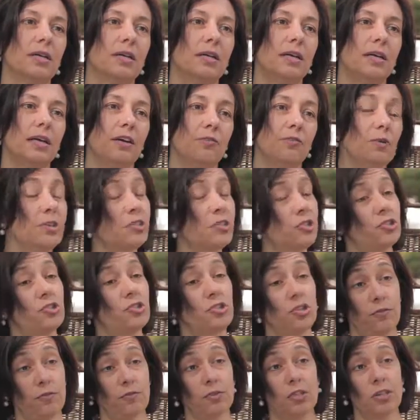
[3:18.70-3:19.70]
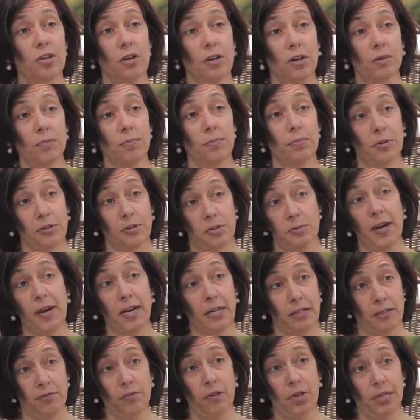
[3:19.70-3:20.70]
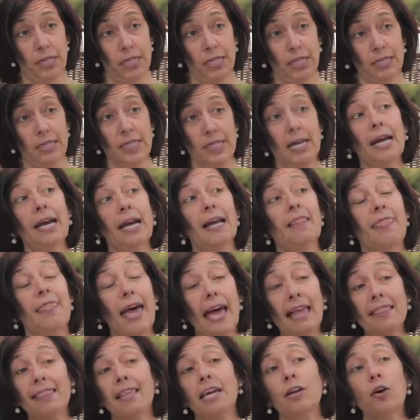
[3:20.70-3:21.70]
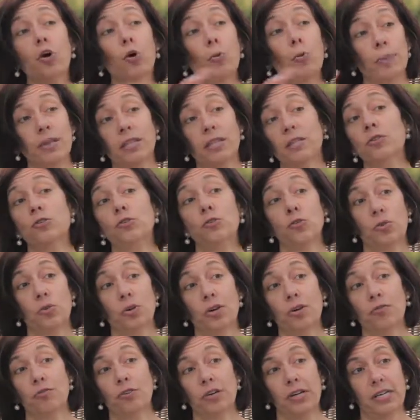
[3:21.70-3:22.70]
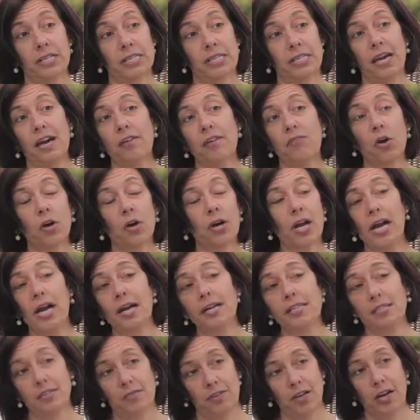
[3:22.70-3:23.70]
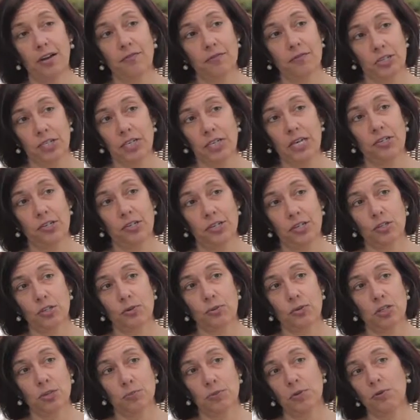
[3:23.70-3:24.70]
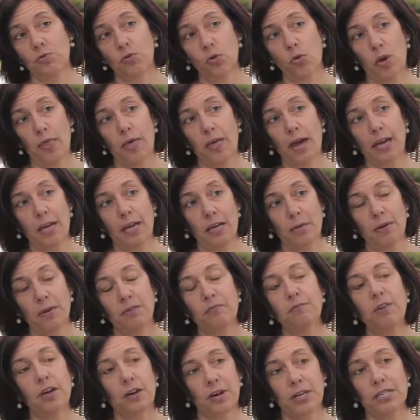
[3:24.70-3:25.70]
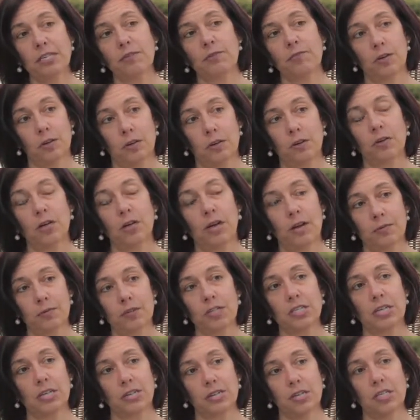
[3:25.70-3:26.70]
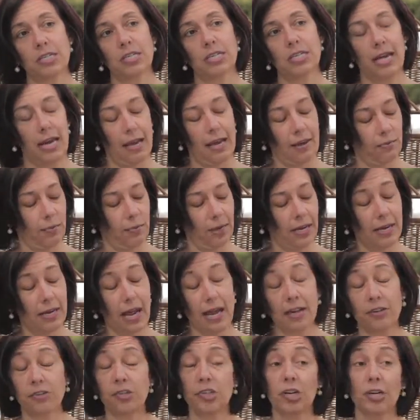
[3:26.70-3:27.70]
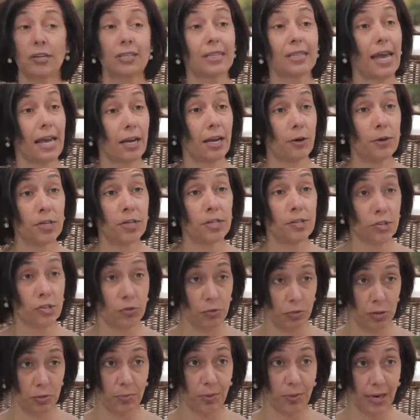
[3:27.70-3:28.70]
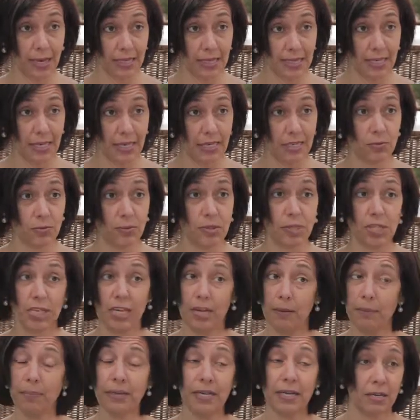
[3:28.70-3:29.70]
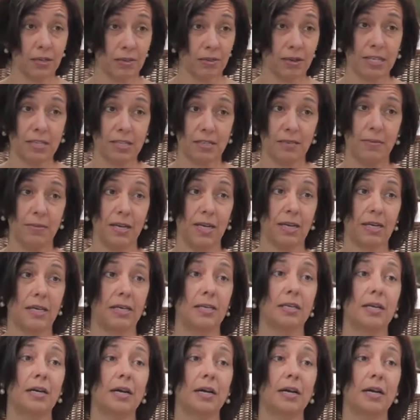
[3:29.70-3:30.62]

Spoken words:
if we just shifted our perspective on it. That then opened the door for us to have all kinds of conversations, which before that had been very difficult conversations it had. We got a shared language through the process, which can't be underestimated.